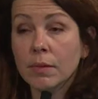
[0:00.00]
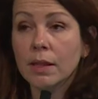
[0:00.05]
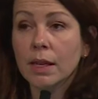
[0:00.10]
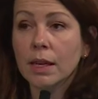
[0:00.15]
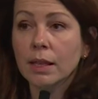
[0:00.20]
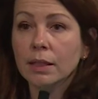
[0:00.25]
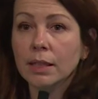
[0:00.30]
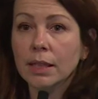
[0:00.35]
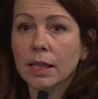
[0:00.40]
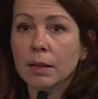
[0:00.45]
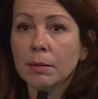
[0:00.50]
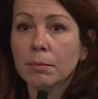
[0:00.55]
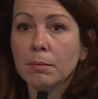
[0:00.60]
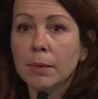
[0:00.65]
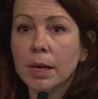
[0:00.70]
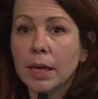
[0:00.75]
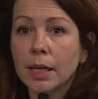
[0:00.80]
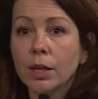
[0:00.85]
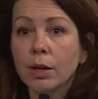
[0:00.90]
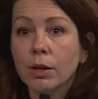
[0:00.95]
that can
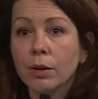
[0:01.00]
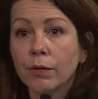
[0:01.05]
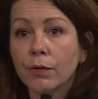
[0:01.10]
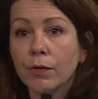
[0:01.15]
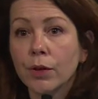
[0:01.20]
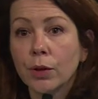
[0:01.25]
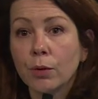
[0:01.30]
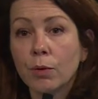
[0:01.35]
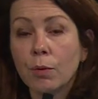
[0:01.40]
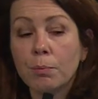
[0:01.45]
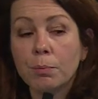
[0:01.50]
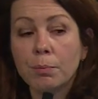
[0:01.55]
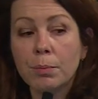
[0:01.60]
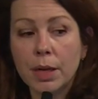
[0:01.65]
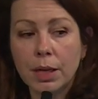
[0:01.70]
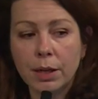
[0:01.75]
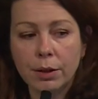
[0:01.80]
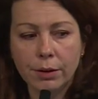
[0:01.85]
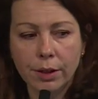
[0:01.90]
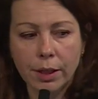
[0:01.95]
make of you a
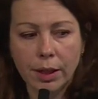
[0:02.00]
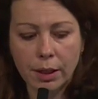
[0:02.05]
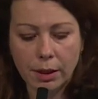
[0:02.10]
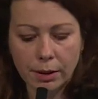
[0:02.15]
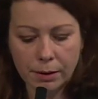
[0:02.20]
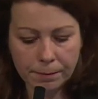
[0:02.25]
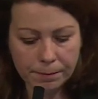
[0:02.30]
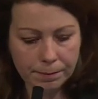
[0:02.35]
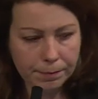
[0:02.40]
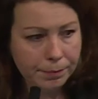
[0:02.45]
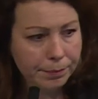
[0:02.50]
billionaire.